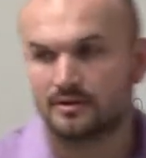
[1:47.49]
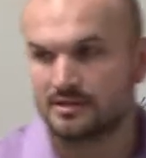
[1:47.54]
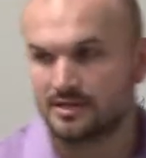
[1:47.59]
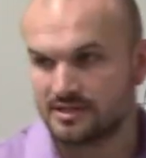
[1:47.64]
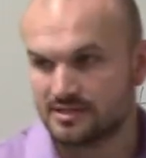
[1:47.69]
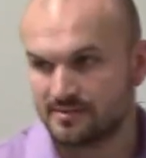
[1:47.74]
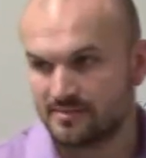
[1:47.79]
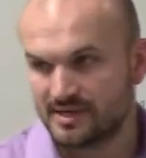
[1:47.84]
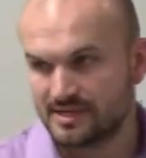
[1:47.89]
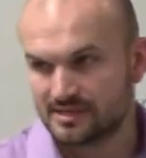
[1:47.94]

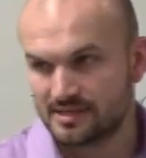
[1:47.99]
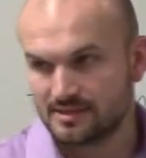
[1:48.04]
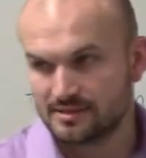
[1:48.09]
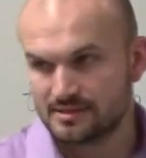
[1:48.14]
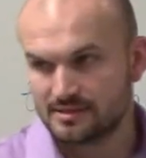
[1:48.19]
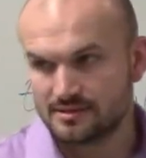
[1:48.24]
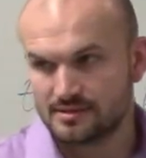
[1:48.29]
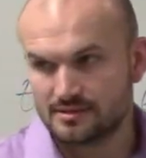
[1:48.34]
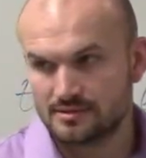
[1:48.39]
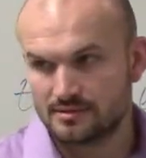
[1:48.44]
Does it make sense?